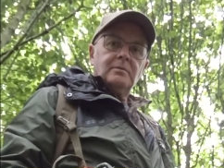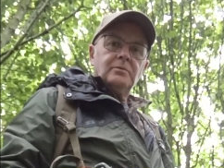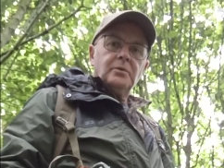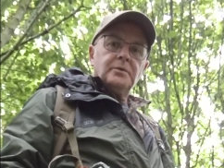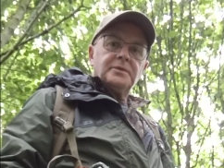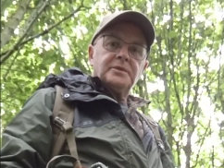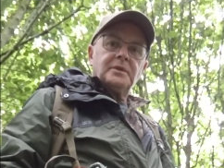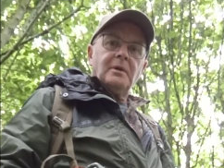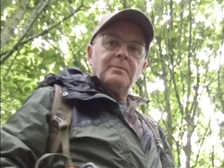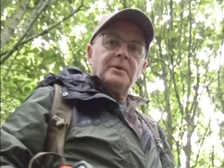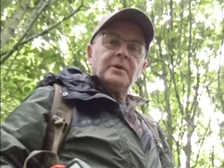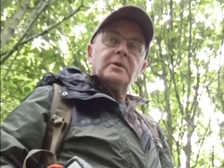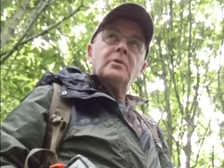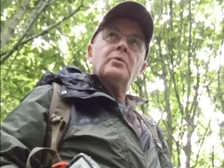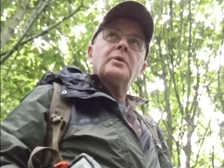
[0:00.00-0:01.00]
routes
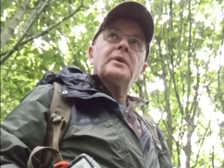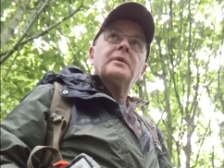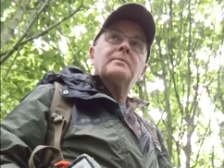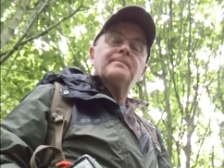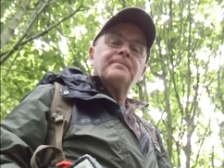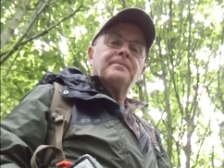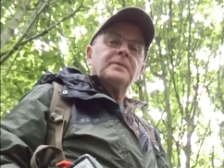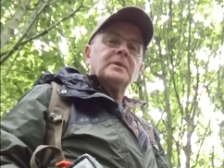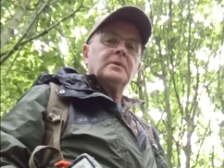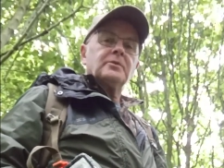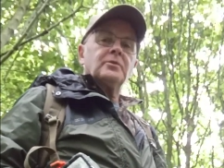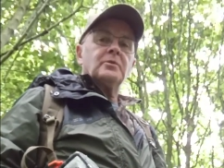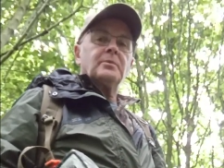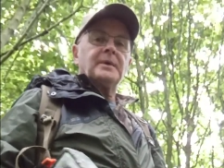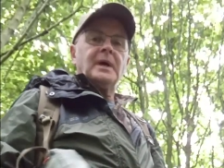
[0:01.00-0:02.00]
coming and going,
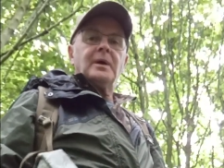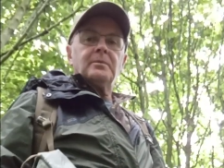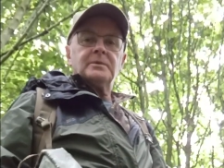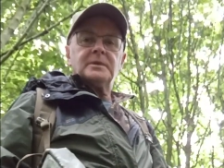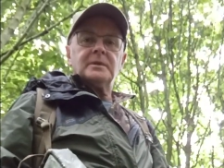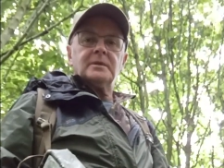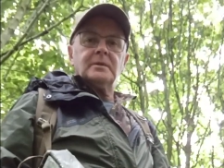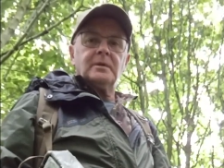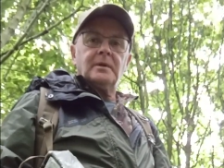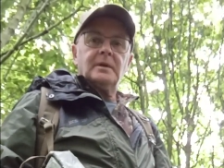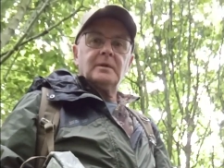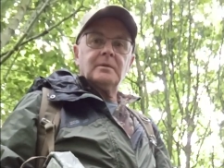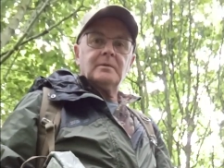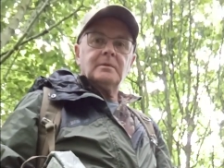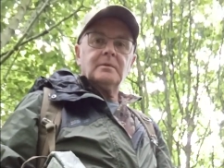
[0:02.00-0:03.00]
although when I was here,
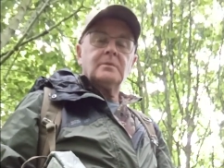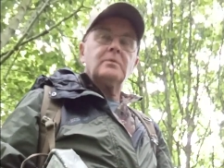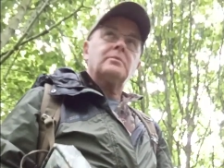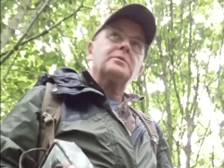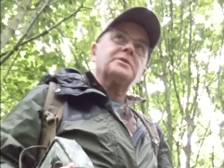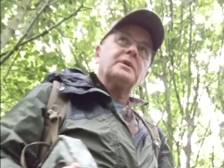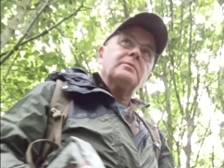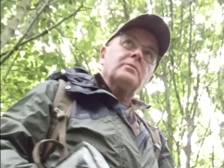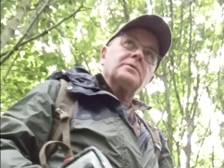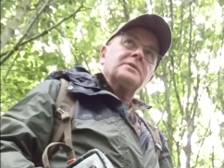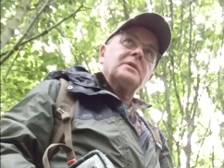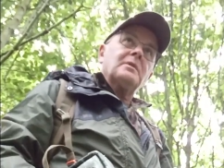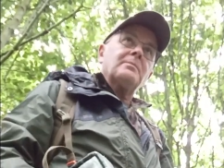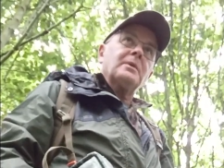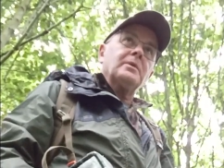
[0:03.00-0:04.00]
of course, it
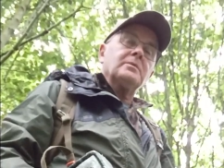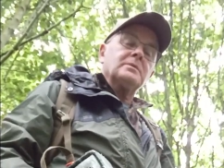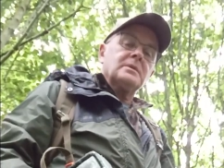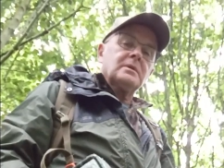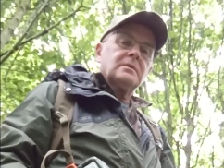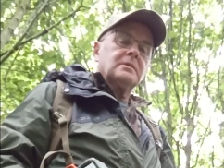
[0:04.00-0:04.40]
wasn't about.